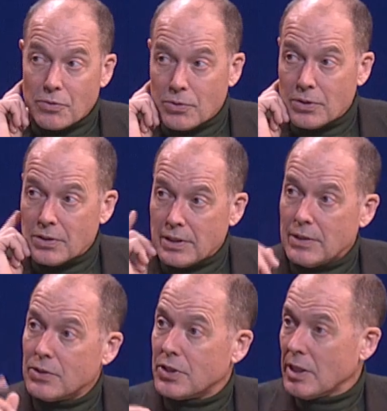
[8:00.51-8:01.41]
through your
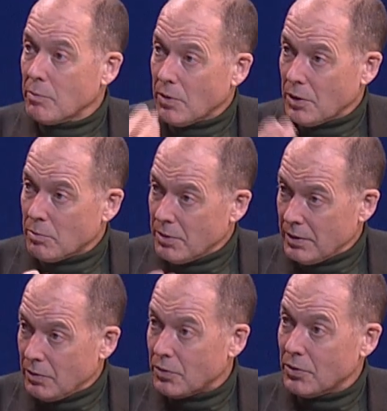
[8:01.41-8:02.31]
ears anymore, you're
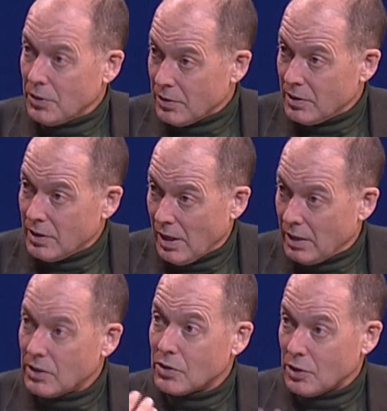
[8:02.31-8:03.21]
breathing through your
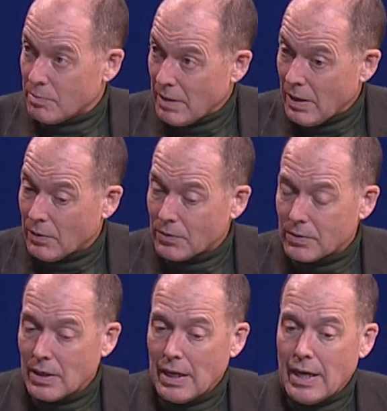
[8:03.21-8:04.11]
lungs and your mouth.
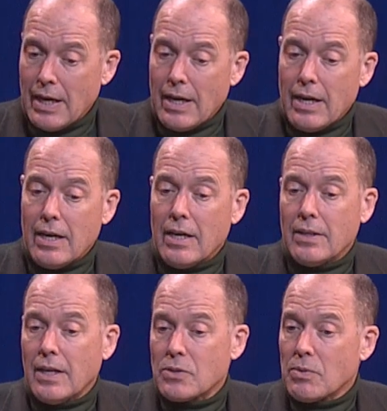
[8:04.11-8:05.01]

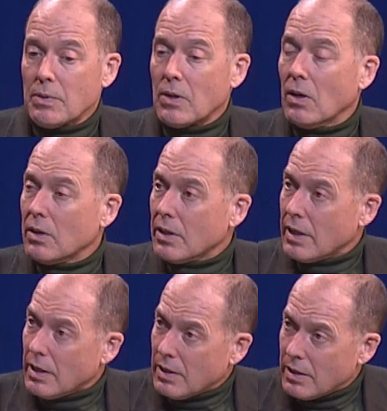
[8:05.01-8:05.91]
And that's what they call
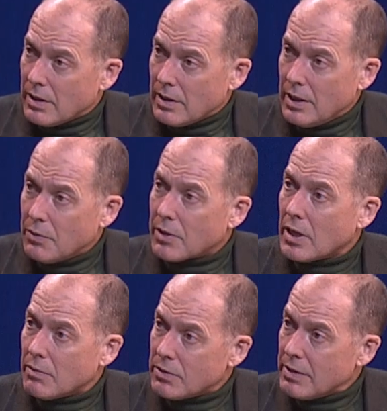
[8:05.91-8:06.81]
a heat
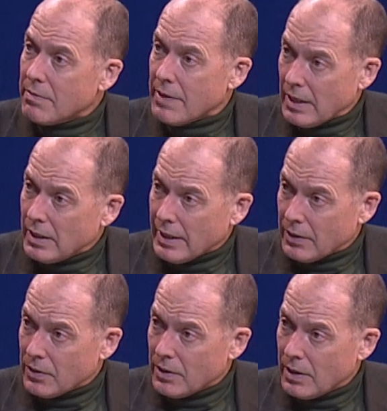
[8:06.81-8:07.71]
recovery
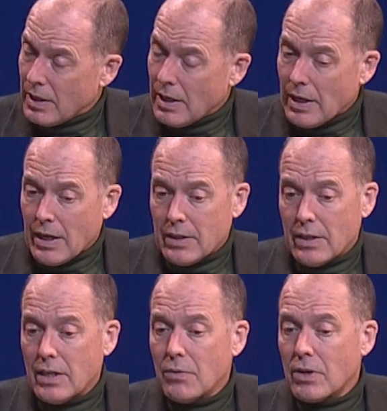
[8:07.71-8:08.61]
ventilator. And the
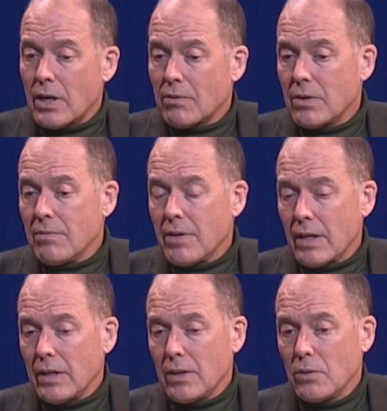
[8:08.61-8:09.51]
heat recovery
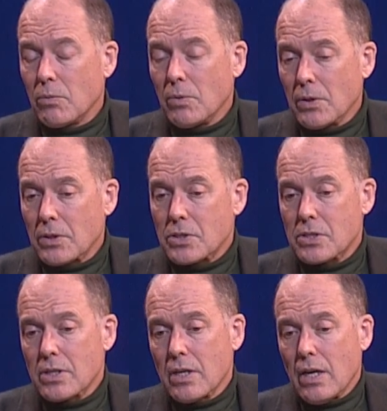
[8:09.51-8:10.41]
ventilator
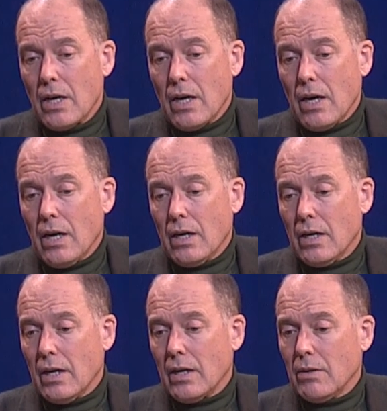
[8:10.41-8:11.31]
works
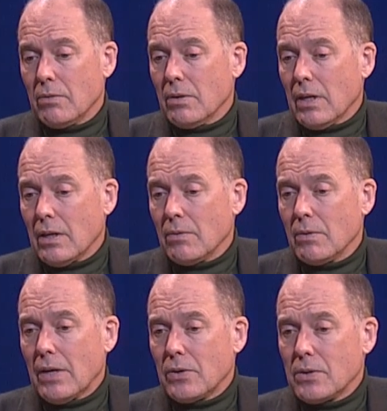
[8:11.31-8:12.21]
on a
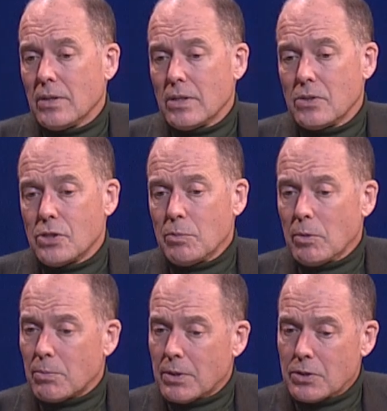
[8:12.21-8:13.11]
rather
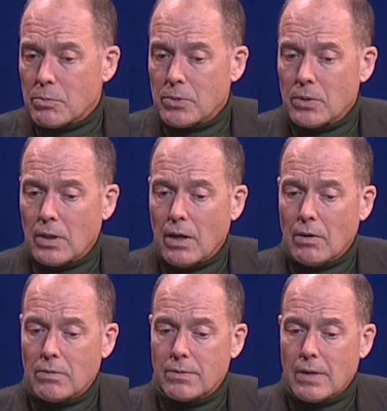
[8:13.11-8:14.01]
simple principle
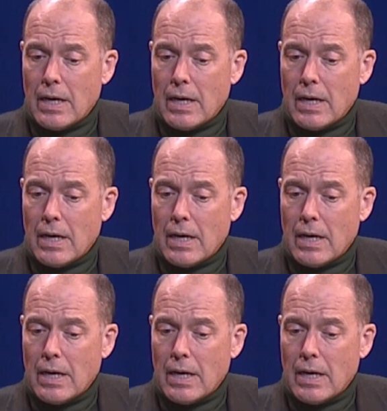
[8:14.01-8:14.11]
of